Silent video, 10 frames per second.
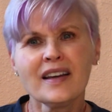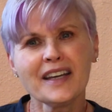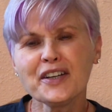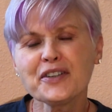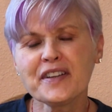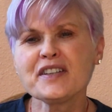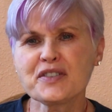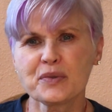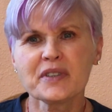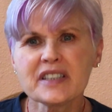Here in
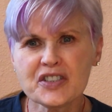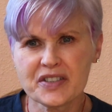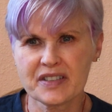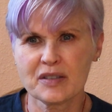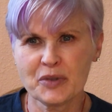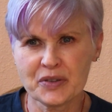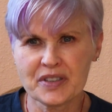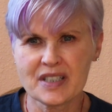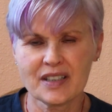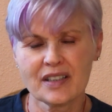this religious
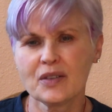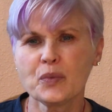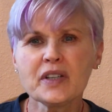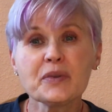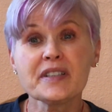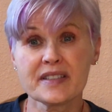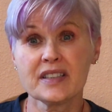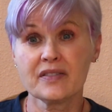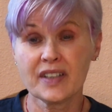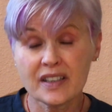community, we
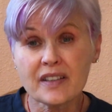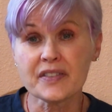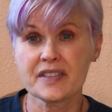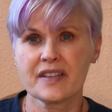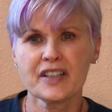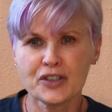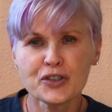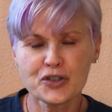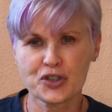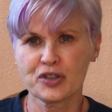receive gifts that
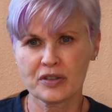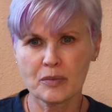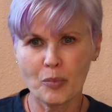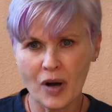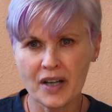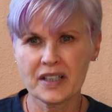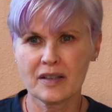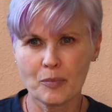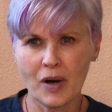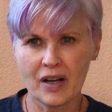nurture body,
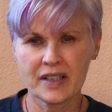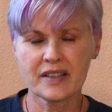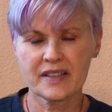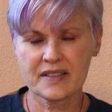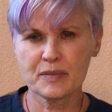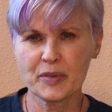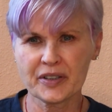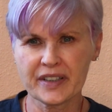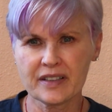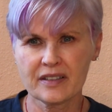mind, and
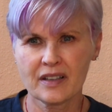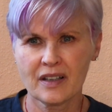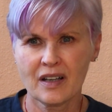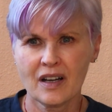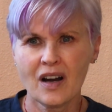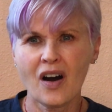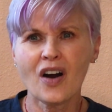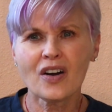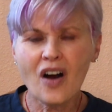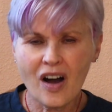spirit.
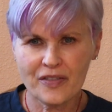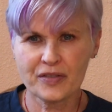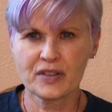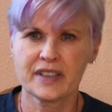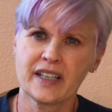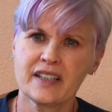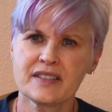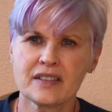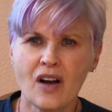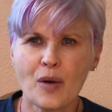Our offering
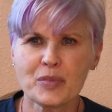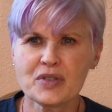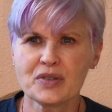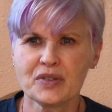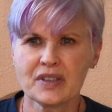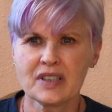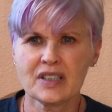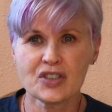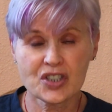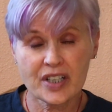is an opportunity
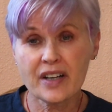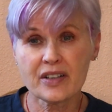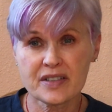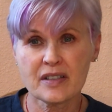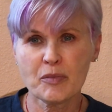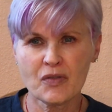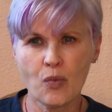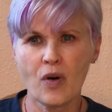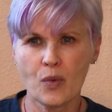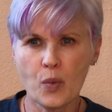to share some of
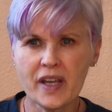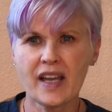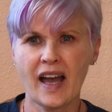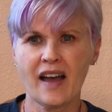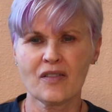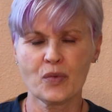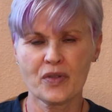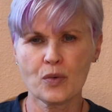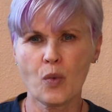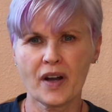what we have with
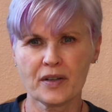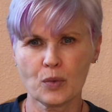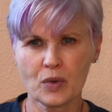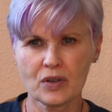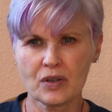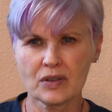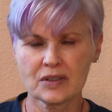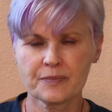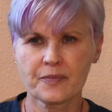the wider world.